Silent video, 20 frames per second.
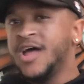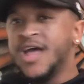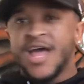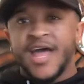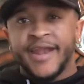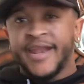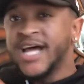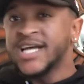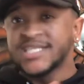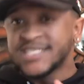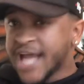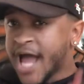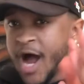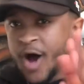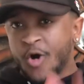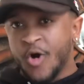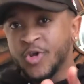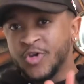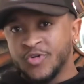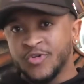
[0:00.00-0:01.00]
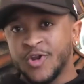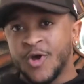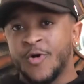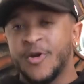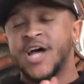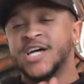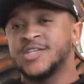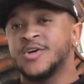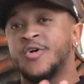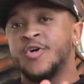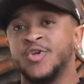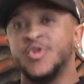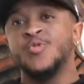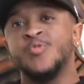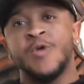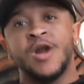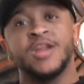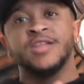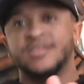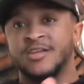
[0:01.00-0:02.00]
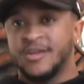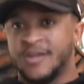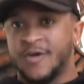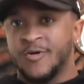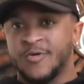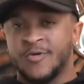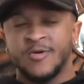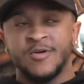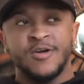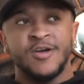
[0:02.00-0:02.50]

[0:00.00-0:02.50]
That's not all you know. That's all you wanted to know.